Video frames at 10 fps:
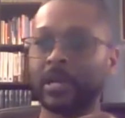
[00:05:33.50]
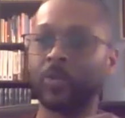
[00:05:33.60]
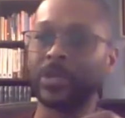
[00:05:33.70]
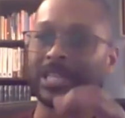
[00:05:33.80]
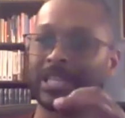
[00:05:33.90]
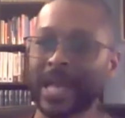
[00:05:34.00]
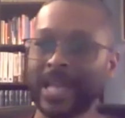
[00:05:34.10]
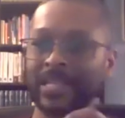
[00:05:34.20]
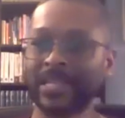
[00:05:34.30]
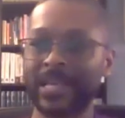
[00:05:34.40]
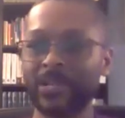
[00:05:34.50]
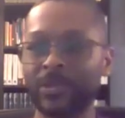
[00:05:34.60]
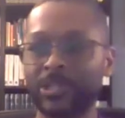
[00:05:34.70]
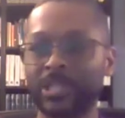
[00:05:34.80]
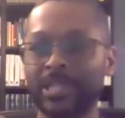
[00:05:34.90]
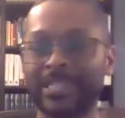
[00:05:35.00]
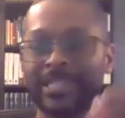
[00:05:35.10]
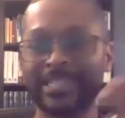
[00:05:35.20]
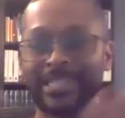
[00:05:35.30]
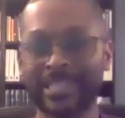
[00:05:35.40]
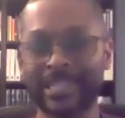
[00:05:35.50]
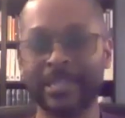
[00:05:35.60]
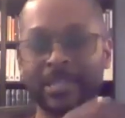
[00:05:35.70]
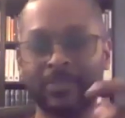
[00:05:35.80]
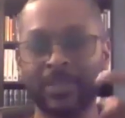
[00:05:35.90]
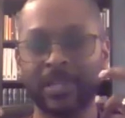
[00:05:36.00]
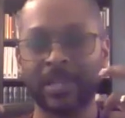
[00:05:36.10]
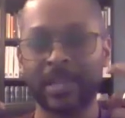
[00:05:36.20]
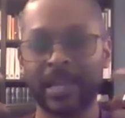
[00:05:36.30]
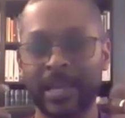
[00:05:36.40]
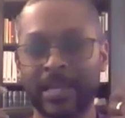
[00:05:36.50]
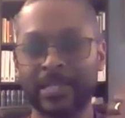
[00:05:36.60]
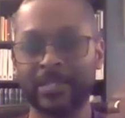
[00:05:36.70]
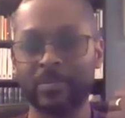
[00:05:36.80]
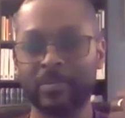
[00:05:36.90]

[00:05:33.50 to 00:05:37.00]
when the Latin language is conceived as